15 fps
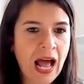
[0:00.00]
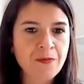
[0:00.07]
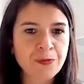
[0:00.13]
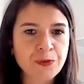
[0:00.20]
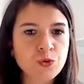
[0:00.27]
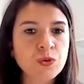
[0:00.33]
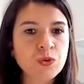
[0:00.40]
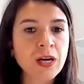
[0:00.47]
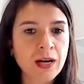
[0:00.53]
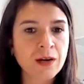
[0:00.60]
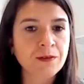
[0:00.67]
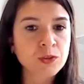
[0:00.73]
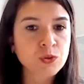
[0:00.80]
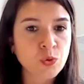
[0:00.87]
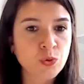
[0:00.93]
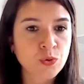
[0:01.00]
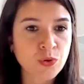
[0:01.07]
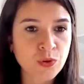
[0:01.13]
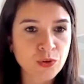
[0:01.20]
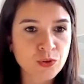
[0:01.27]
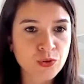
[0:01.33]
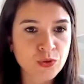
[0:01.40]
And today I was
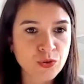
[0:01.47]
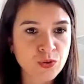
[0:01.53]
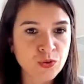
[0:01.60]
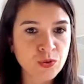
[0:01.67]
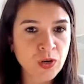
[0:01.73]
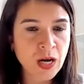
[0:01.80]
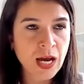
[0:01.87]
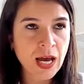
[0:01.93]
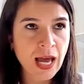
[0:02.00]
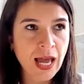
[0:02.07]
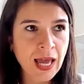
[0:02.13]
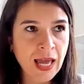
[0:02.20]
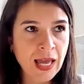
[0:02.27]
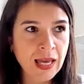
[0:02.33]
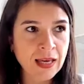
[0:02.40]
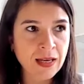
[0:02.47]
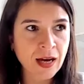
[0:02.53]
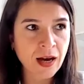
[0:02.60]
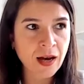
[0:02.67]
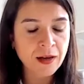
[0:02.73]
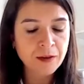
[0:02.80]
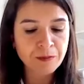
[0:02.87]
talking to
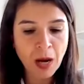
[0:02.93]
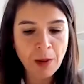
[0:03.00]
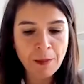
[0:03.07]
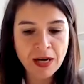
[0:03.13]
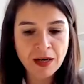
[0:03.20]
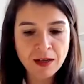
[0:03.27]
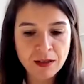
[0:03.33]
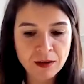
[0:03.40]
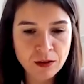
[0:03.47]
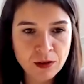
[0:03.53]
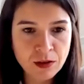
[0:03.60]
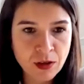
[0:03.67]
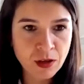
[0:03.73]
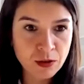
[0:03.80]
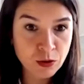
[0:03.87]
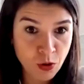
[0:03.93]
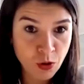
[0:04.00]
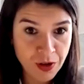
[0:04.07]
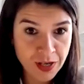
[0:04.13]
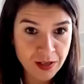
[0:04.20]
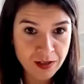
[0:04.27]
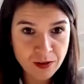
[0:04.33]
a um, American
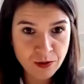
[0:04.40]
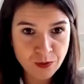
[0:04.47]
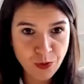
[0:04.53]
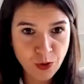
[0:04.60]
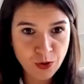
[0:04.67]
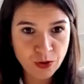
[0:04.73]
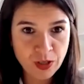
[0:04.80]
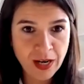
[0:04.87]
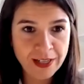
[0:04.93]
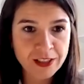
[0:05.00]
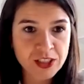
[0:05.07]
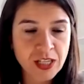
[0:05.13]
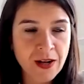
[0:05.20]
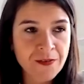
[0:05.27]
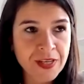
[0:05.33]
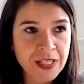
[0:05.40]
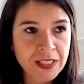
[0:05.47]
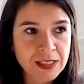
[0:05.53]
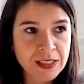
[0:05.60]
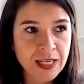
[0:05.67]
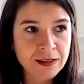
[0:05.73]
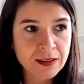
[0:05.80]
lawyer for lunch, and
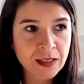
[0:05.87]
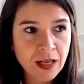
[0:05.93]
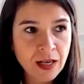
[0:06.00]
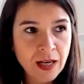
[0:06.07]
he said,